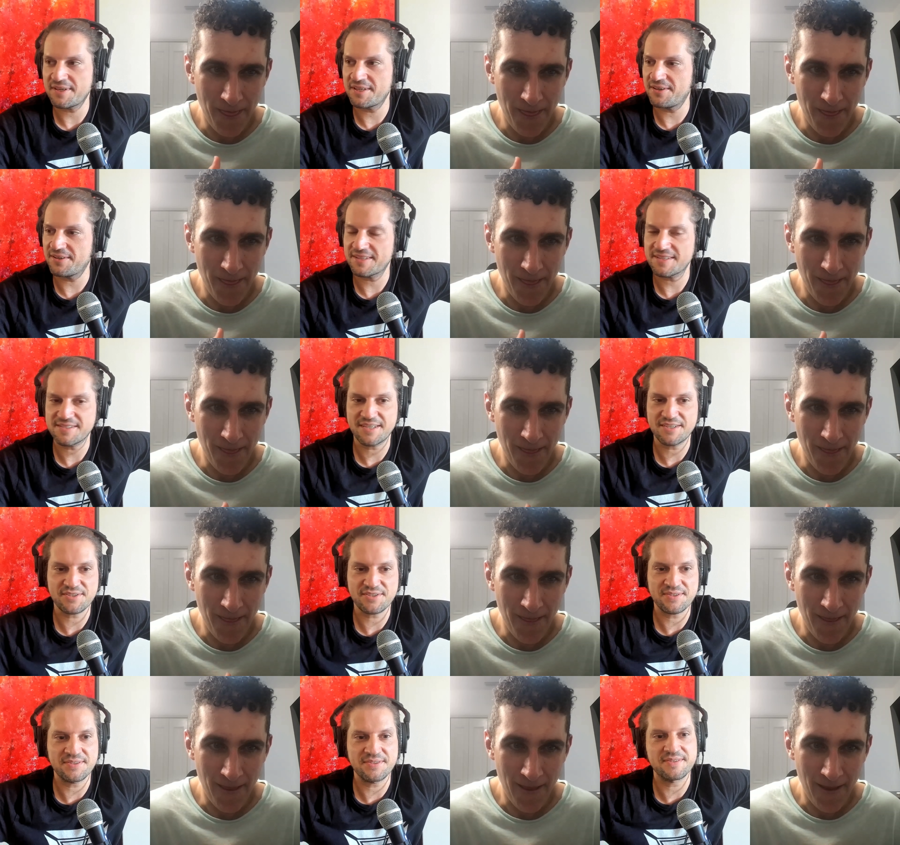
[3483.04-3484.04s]
Speaker 1: for any
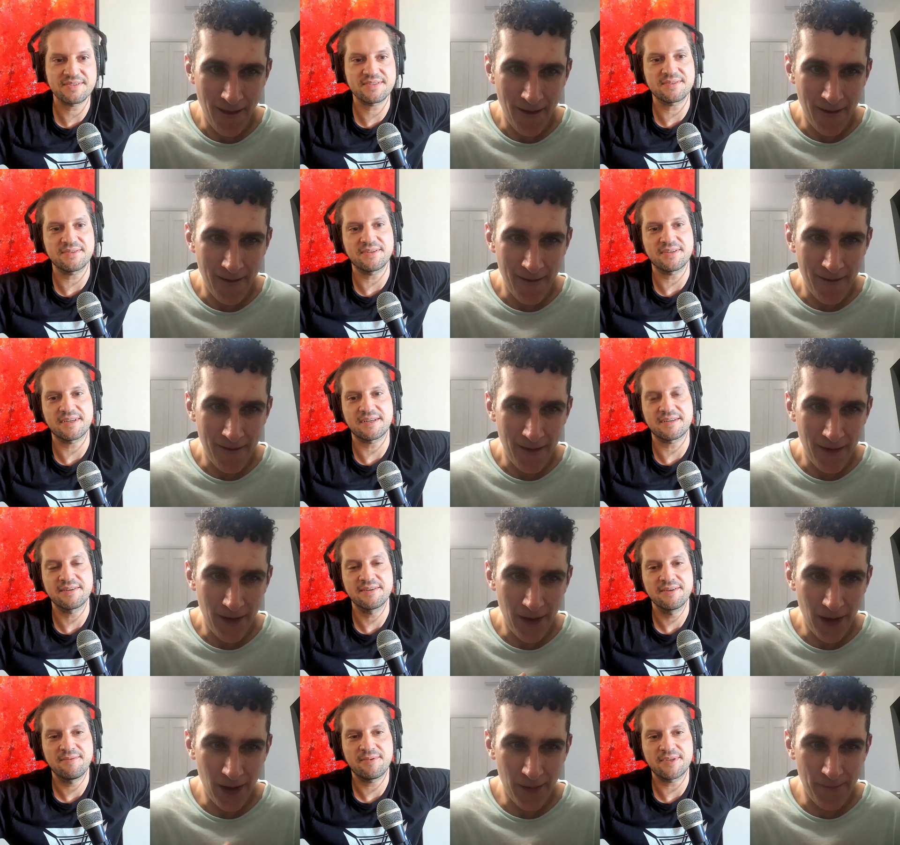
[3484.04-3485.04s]
organizations mm. or want
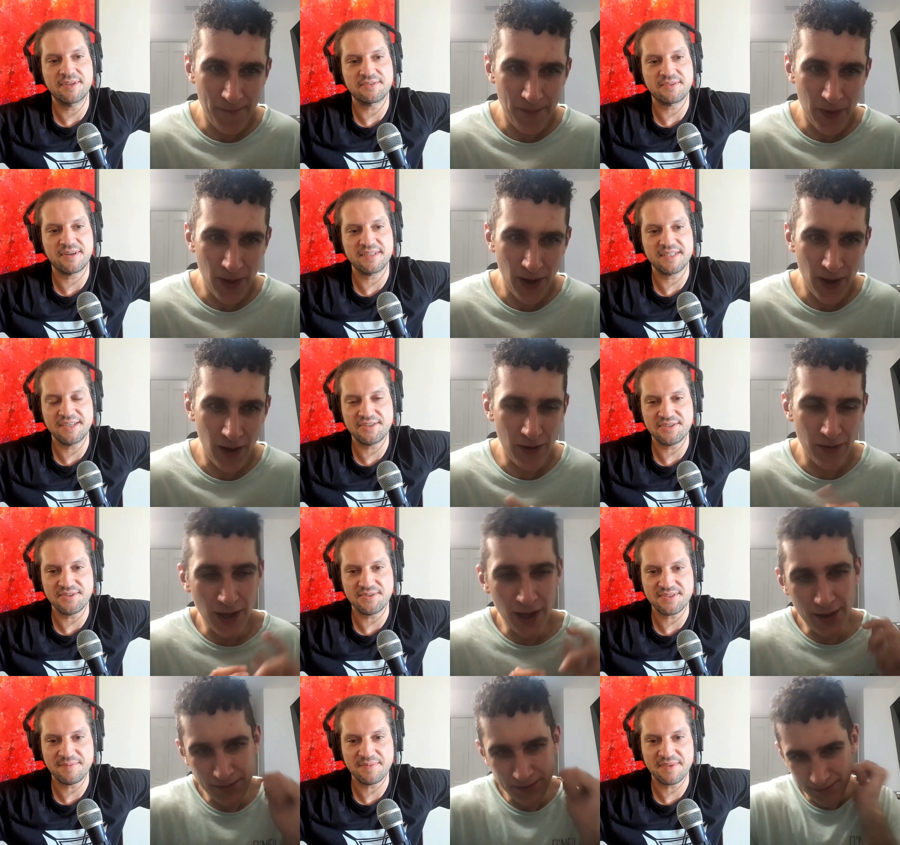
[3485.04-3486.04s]
oh, to draw attention oh, yeah.
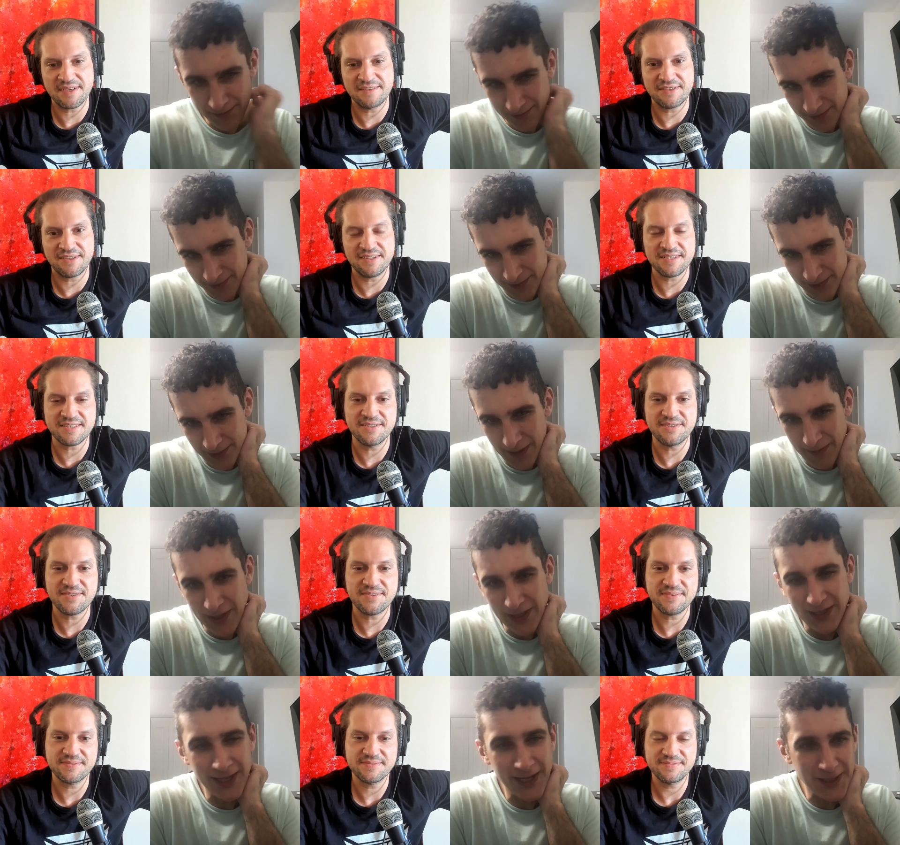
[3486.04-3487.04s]
to something of our listeners? I
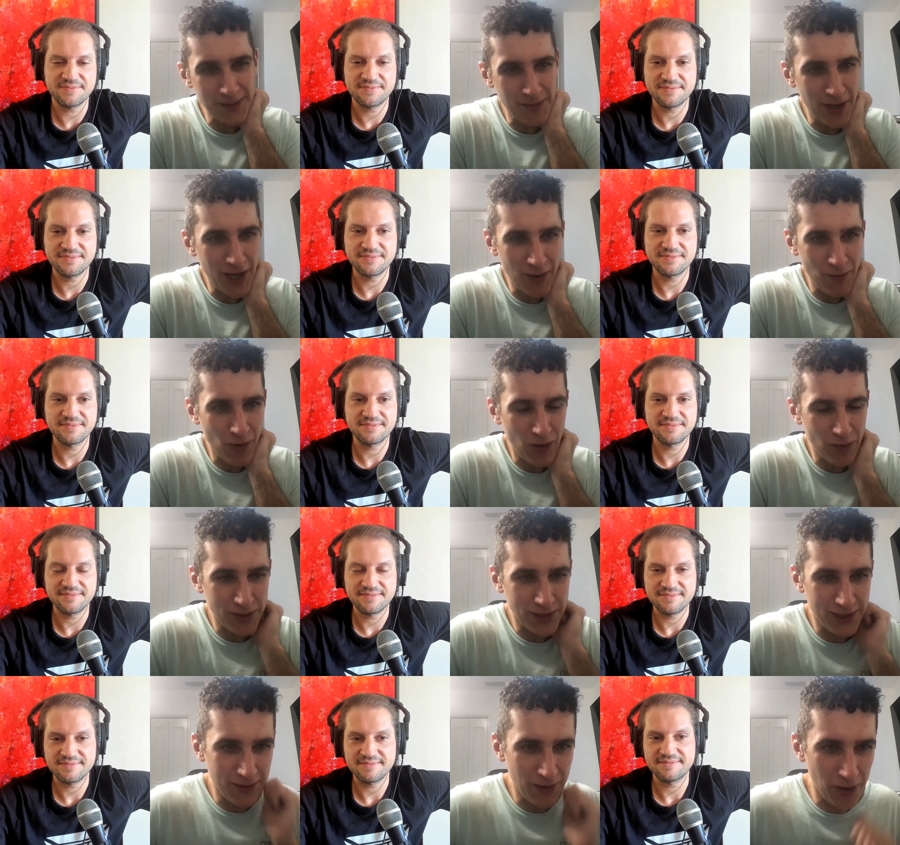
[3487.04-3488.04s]
mean,
Speaker 2: CSPI, we're
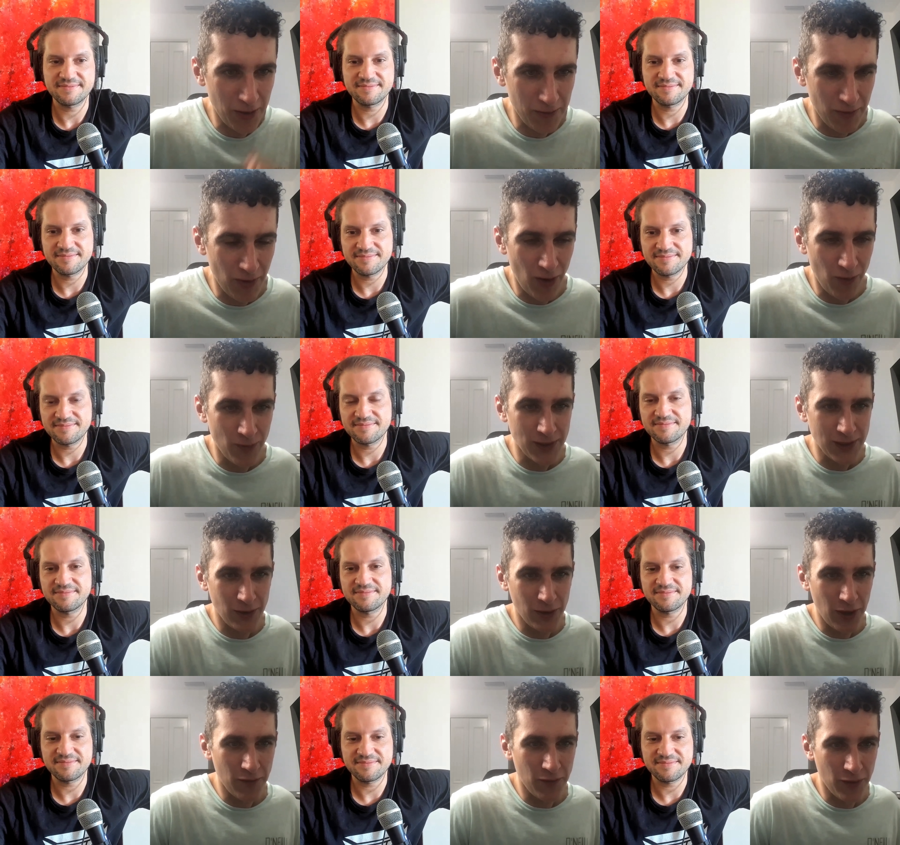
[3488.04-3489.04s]
always, you know, we're always
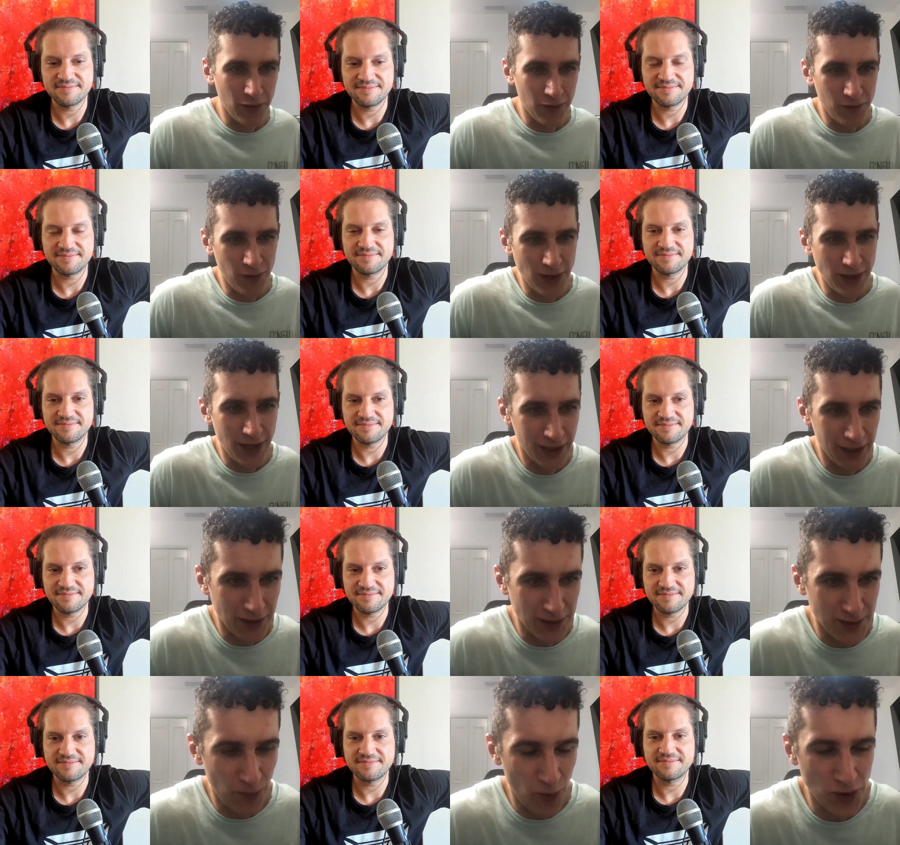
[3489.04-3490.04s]
looking for funding.
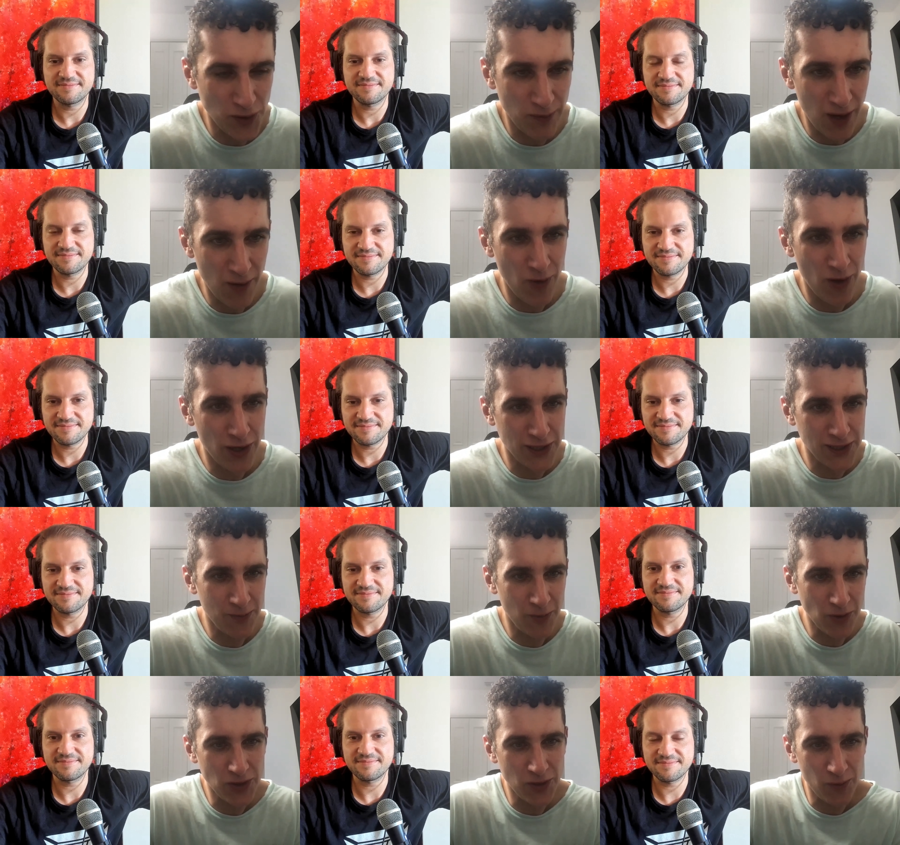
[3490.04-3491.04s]
It supports my work. It
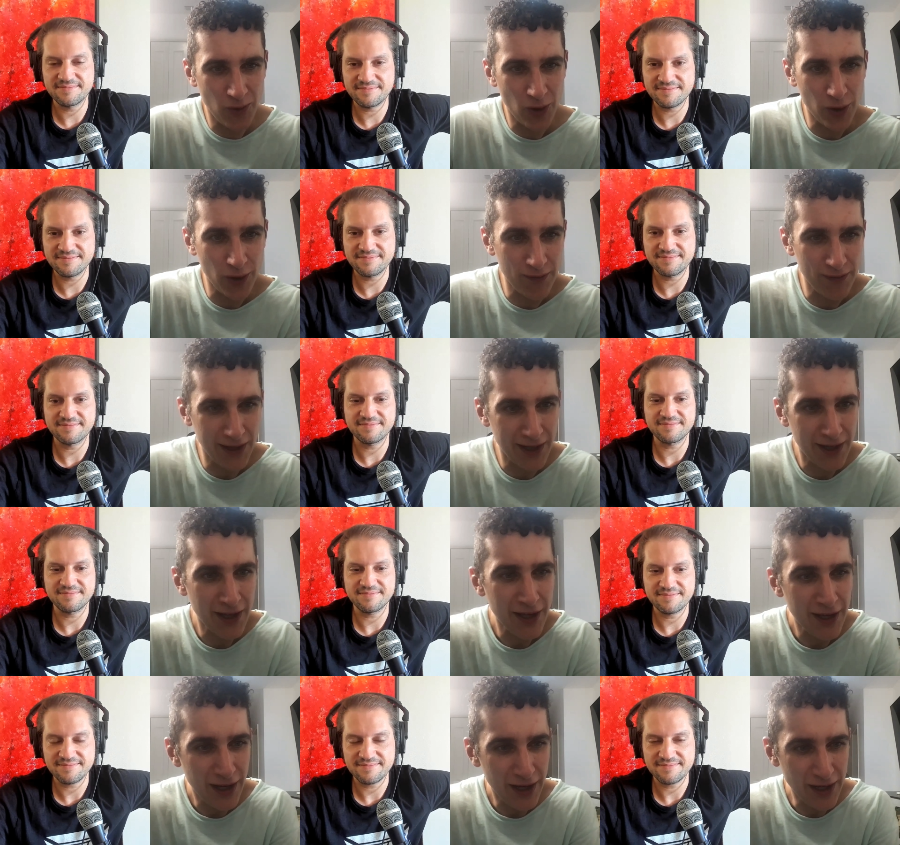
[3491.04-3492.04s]
supports the work of, uh,
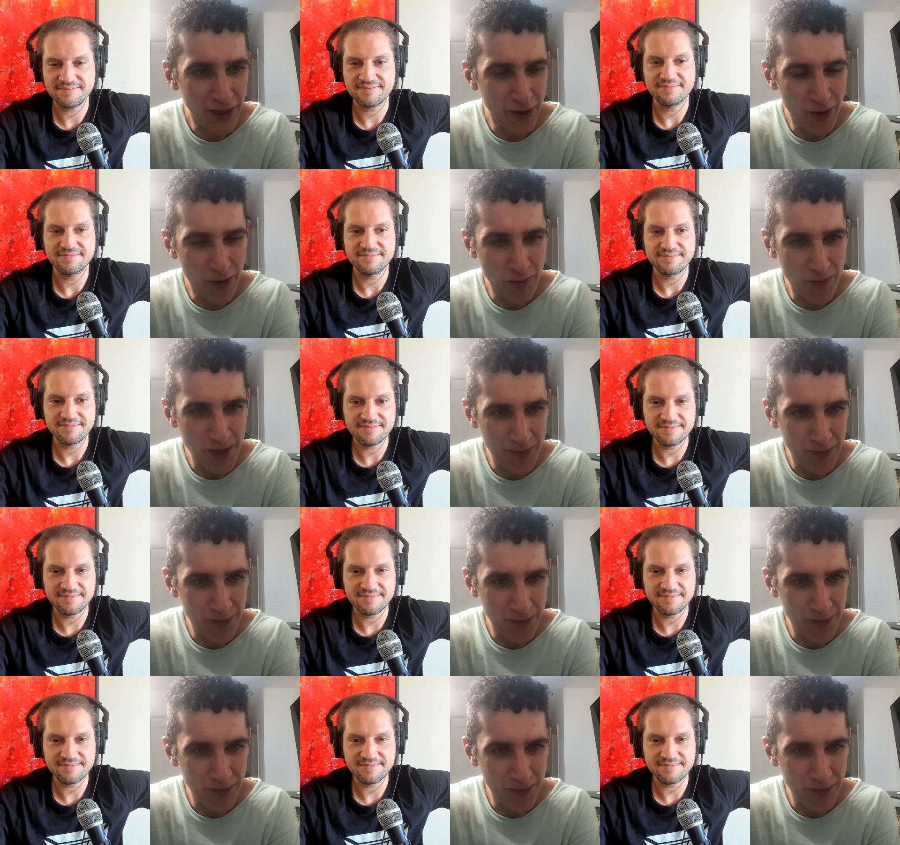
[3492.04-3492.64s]
you know, other